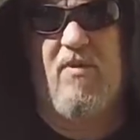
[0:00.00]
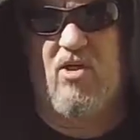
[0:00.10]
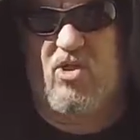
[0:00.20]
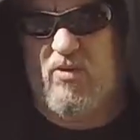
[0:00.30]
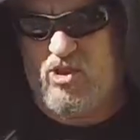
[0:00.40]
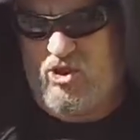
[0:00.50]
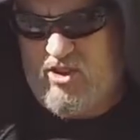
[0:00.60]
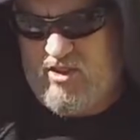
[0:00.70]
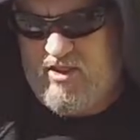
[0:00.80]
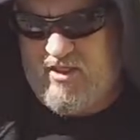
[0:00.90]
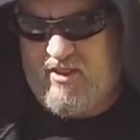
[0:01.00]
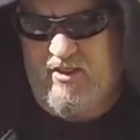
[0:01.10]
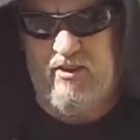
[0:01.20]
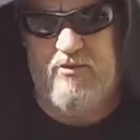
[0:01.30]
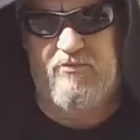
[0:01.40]
beer, so it should, uh,
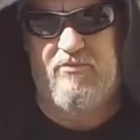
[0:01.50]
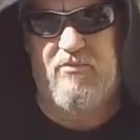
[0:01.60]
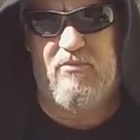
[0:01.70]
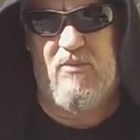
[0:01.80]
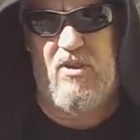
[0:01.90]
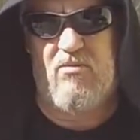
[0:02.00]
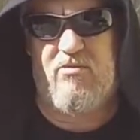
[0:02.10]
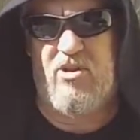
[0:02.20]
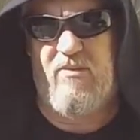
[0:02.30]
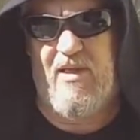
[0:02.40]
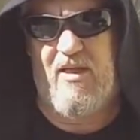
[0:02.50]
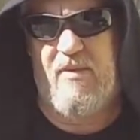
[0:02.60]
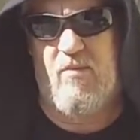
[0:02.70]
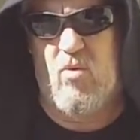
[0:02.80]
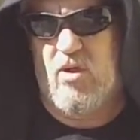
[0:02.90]
you know, should be a
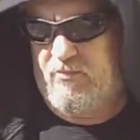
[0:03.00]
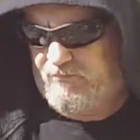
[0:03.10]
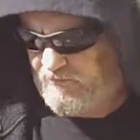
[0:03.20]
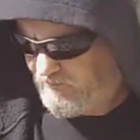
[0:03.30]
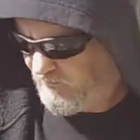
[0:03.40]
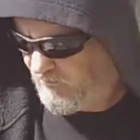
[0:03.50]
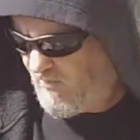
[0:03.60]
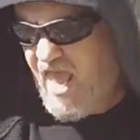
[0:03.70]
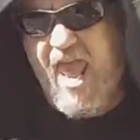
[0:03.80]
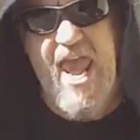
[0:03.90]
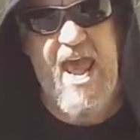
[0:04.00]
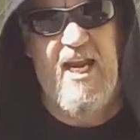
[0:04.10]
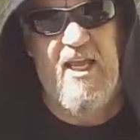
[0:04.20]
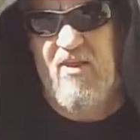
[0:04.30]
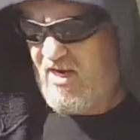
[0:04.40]
little bit more
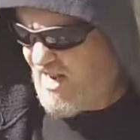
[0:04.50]
heady than